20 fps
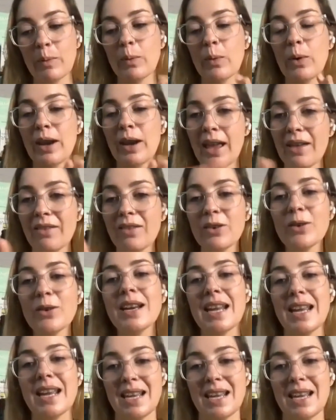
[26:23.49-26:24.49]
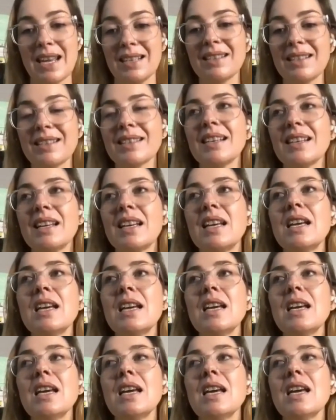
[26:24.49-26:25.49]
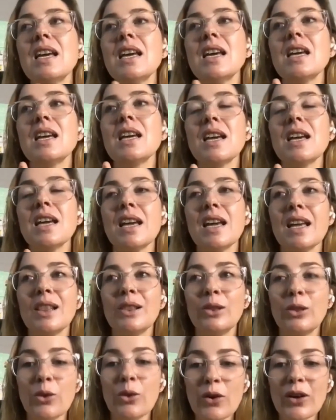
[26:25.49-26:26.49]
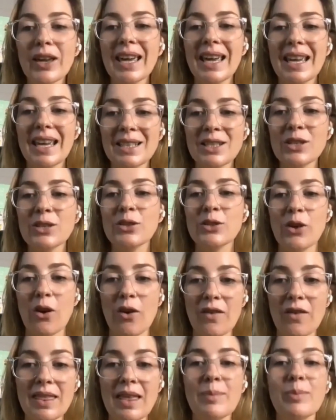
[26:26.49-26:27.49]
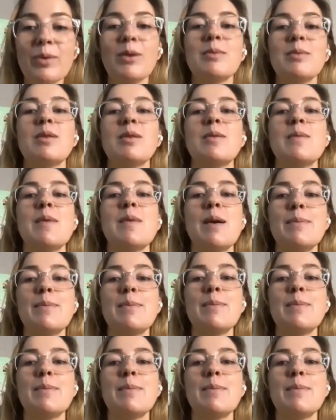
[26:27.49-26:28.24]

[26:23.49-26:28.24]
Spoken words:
Whatever it is, look into solving that problem,